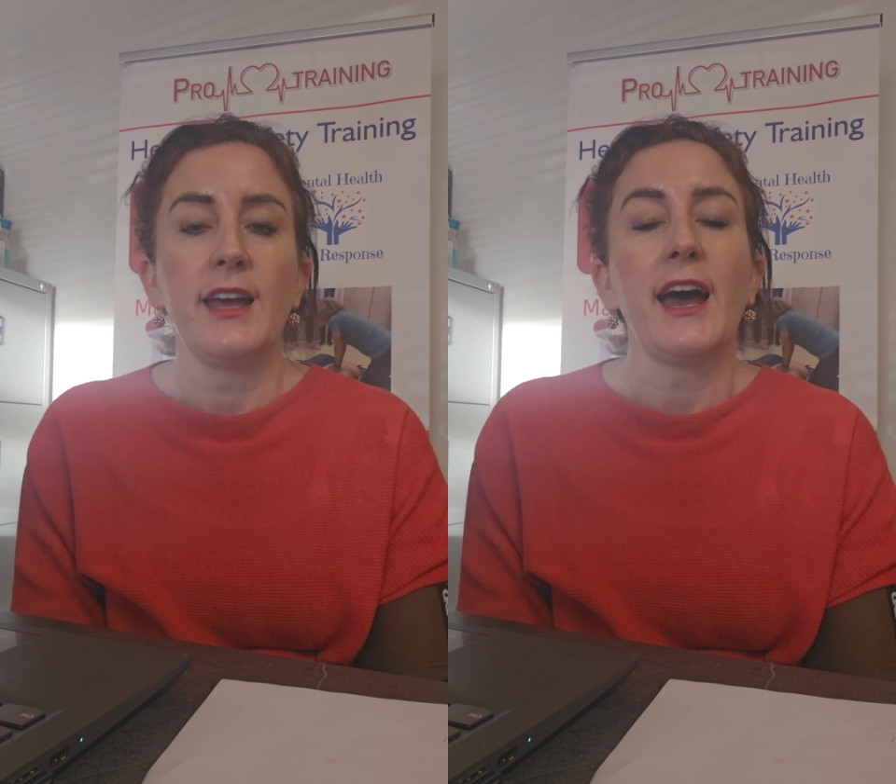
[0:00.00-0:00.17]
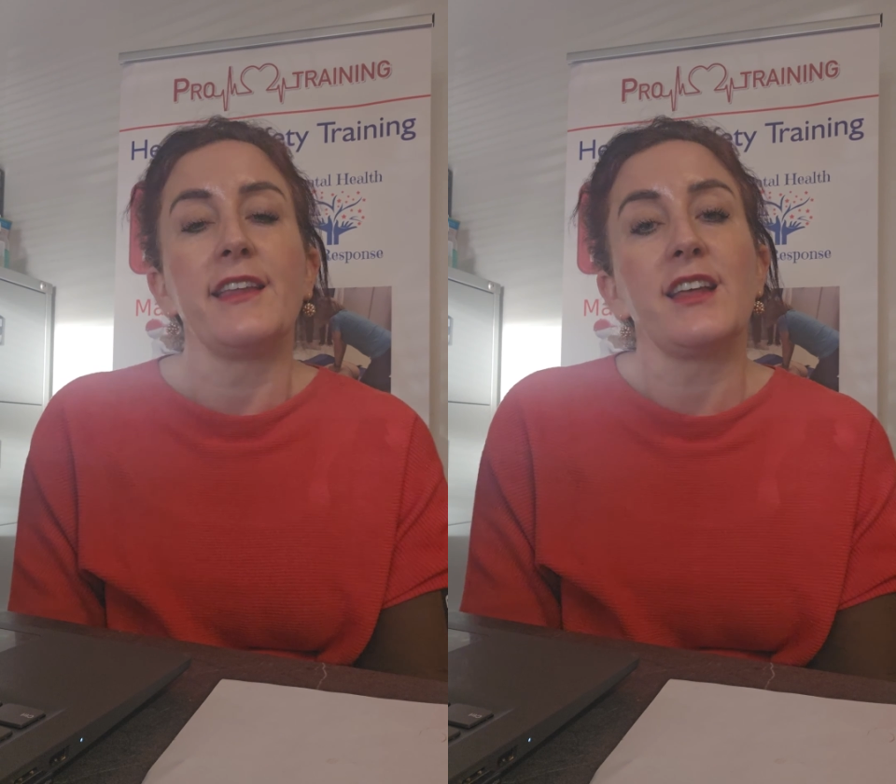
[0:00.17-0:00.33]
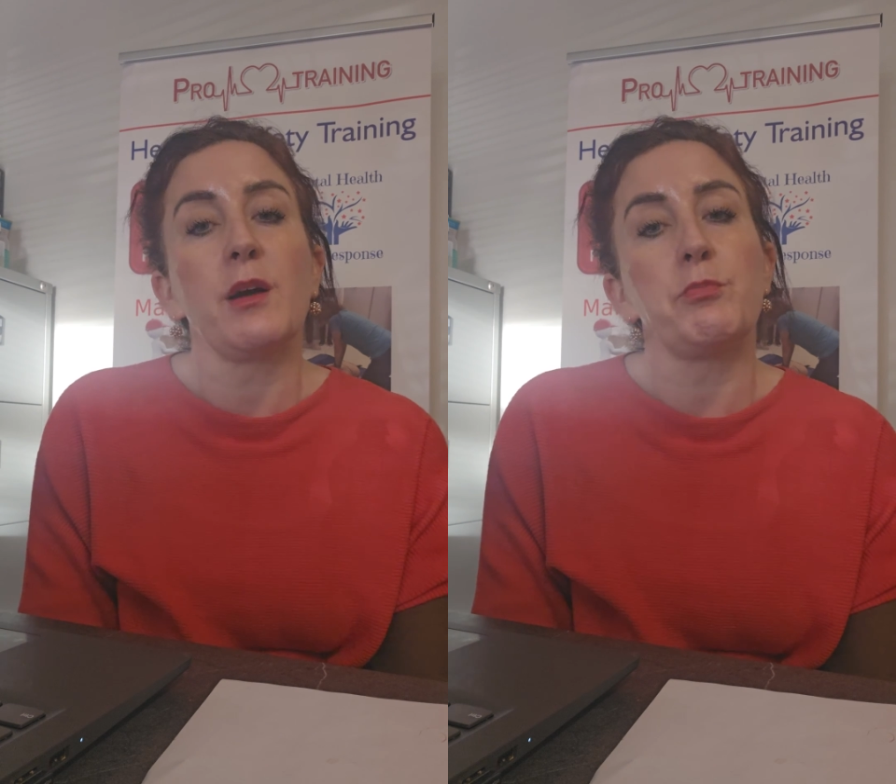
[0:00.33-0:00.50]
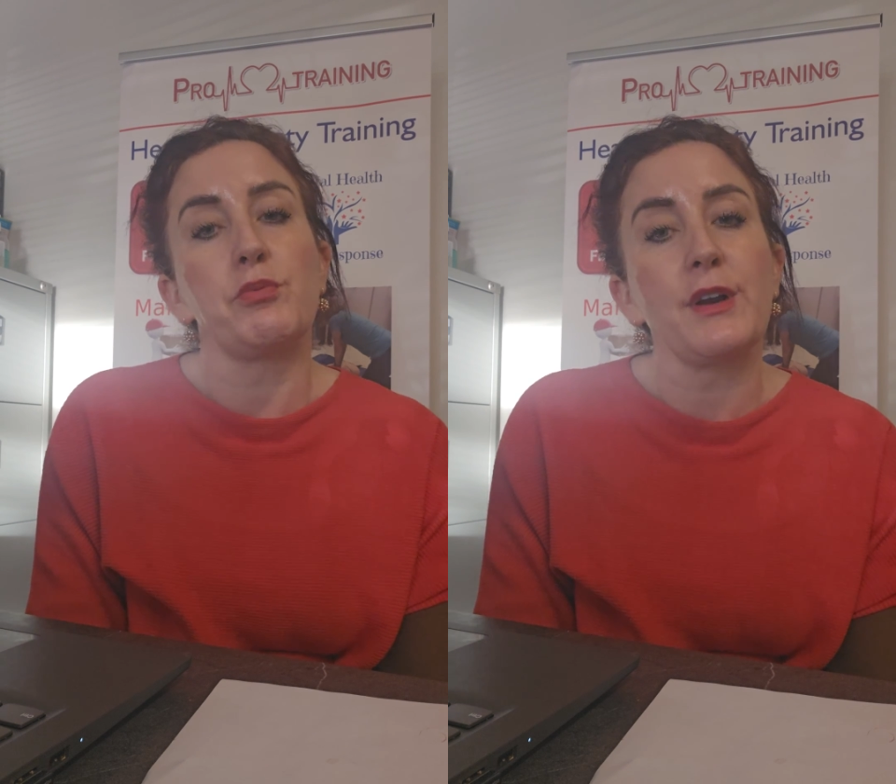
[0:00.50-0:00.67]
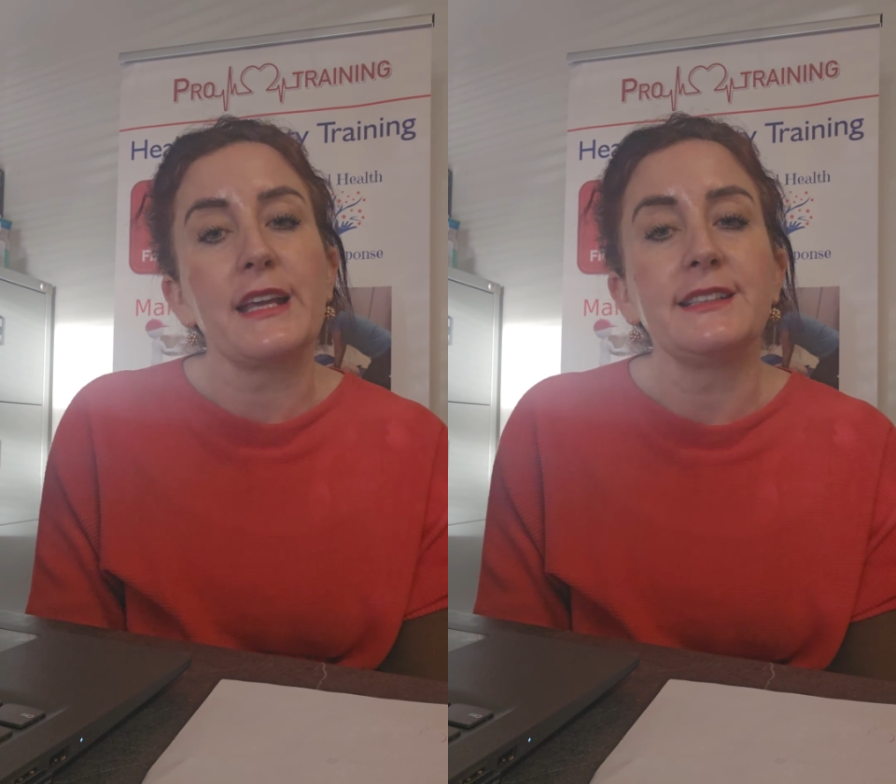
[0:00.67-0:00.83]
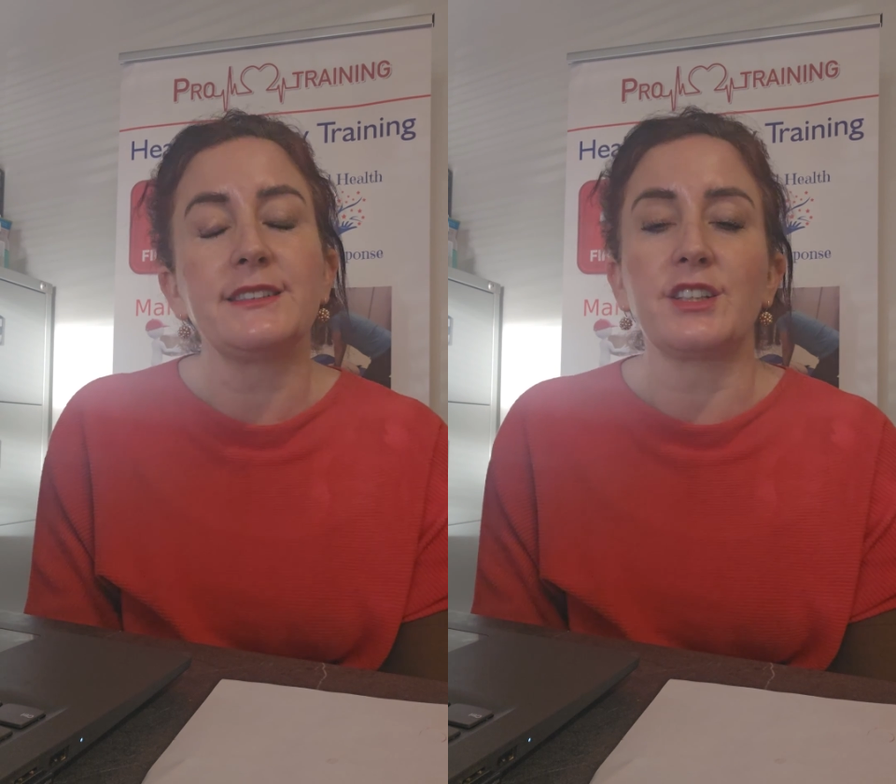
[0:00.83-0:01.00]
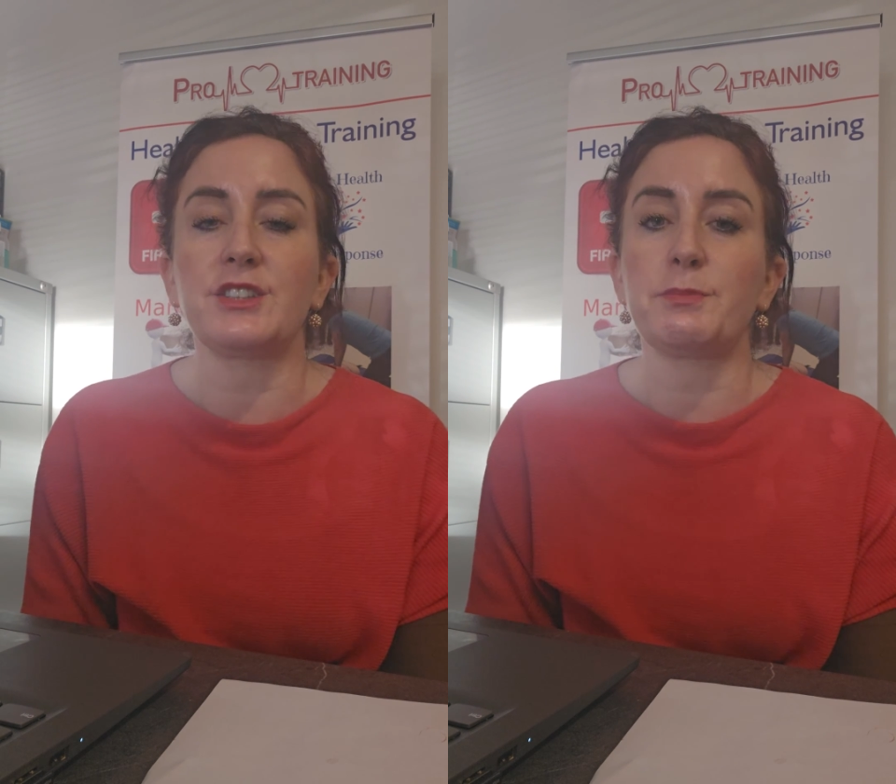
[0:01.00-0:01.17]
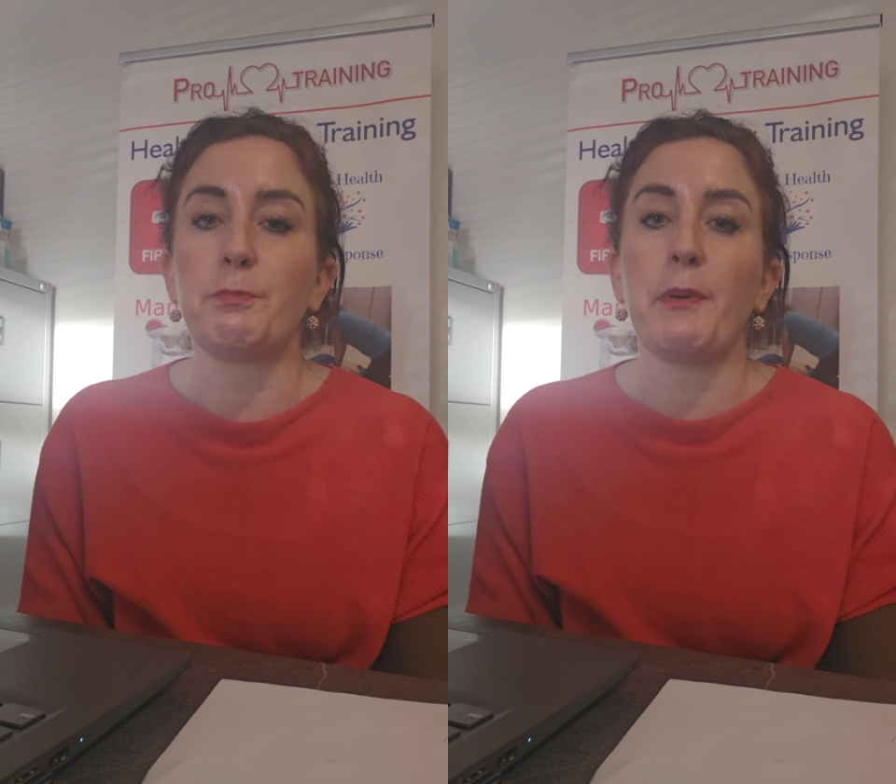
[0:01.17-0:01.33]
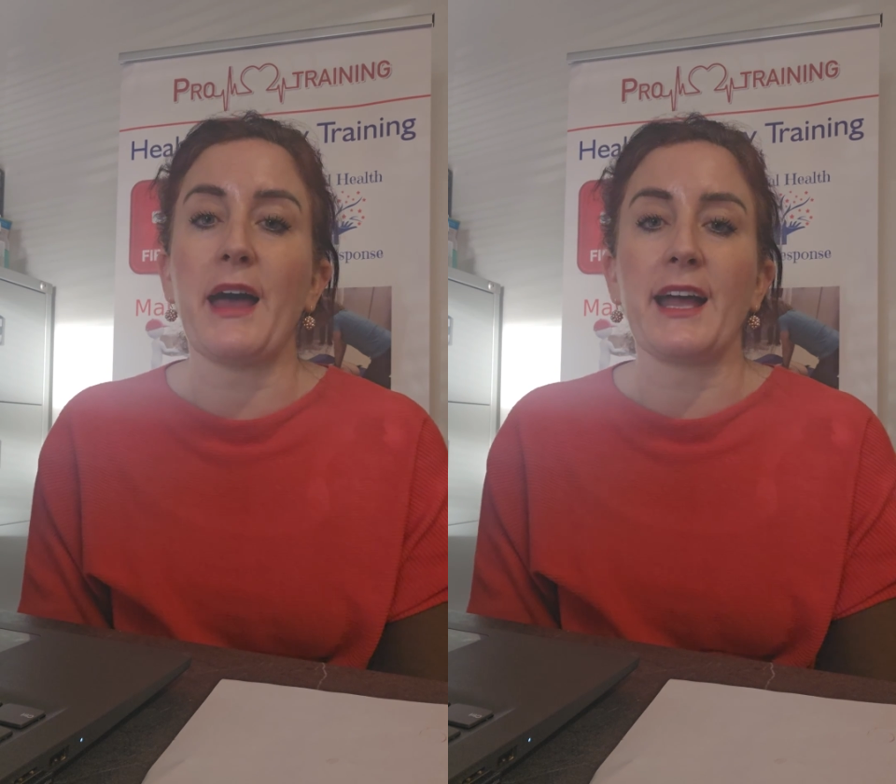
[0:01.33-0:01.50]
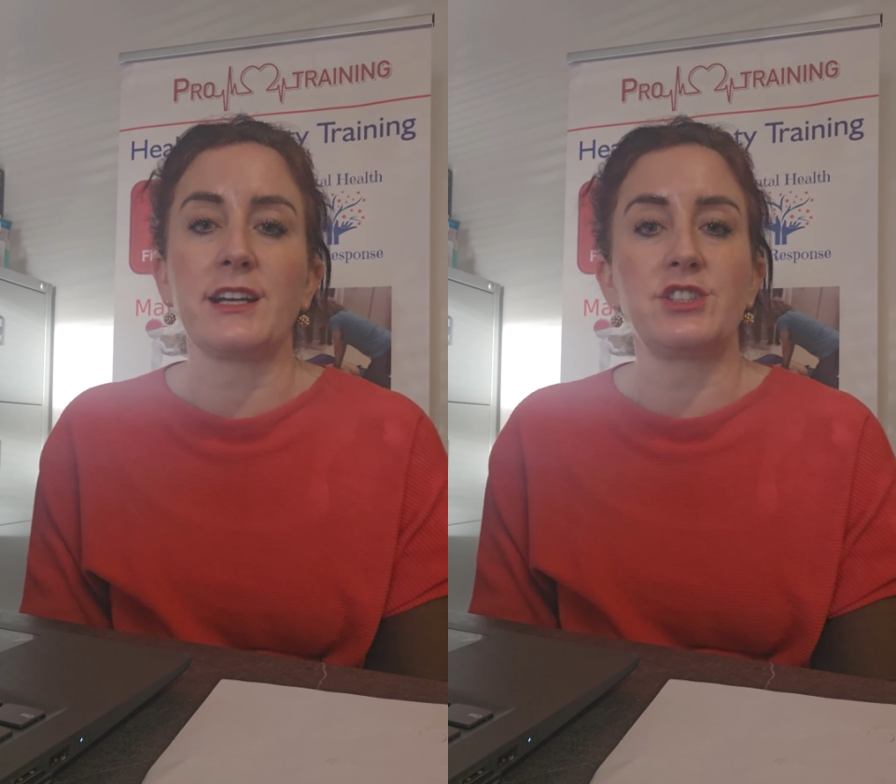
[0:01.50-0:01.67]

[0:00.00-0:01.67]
And that brings us back